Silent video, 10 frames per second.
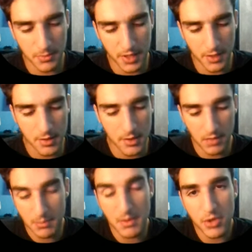or something.
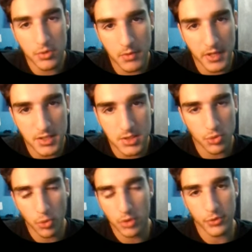Like maybe you, like
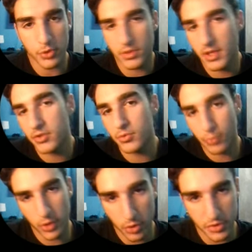it's work for you that you
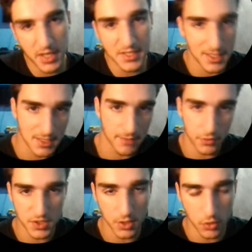prioritize as the
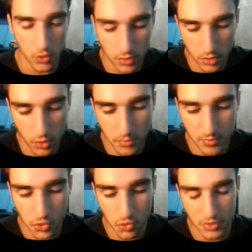first thing in
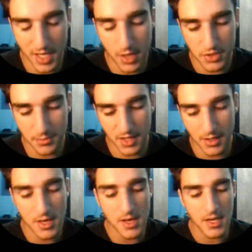your day or
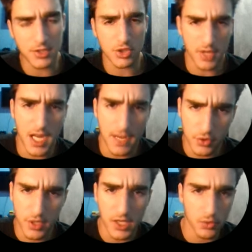something. And so then
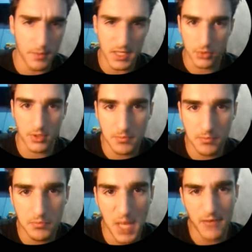after that, you would basically
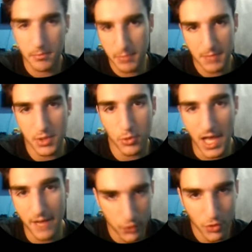have a big
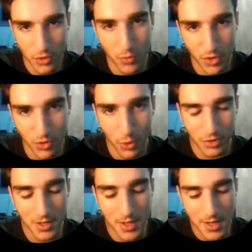meal after you're done with the
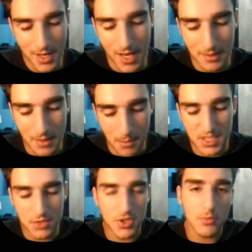work. And
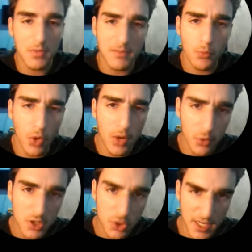basically, so like what
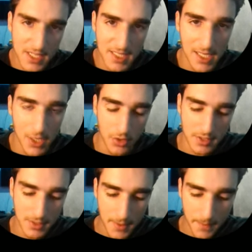I'm really trying to say here
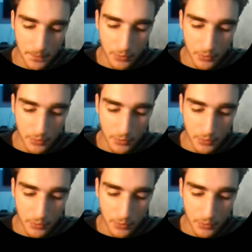is,